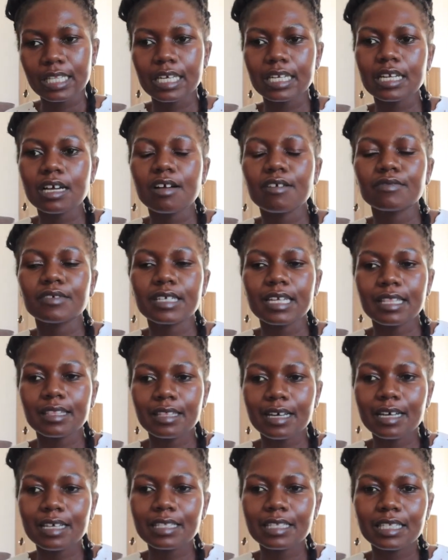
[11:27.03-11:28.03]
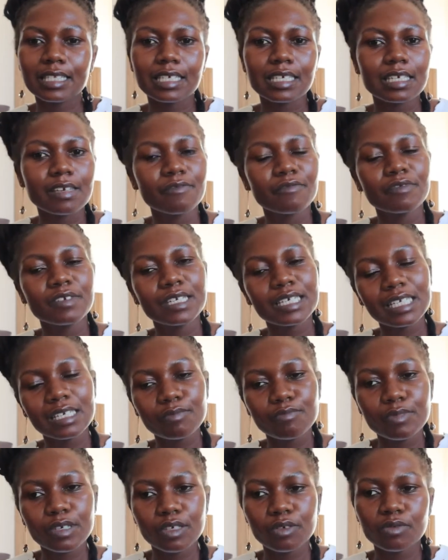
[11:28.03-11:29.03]
Then after that, if
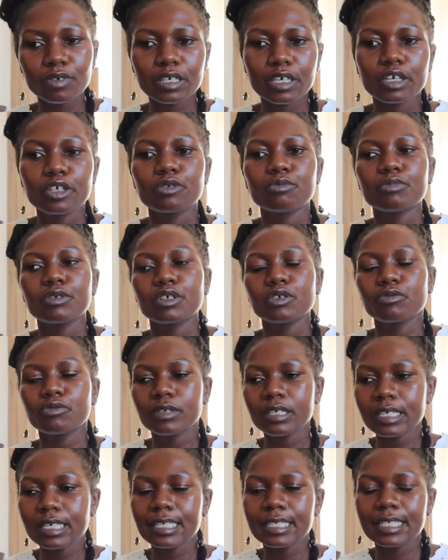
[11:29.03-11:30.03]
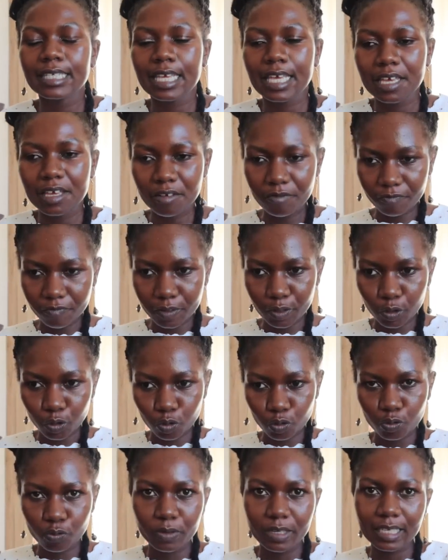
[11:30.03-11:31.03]
need be, you can be doing it every
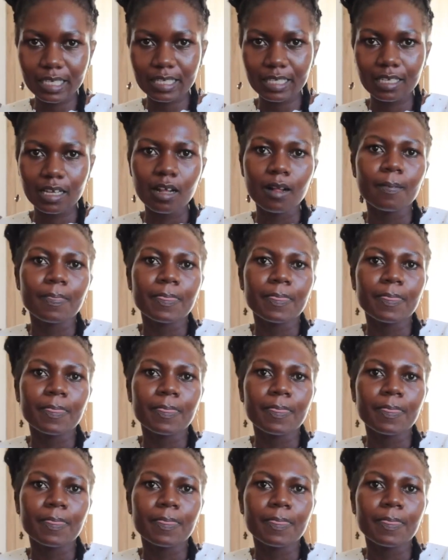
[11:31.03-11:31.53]
2 weeks.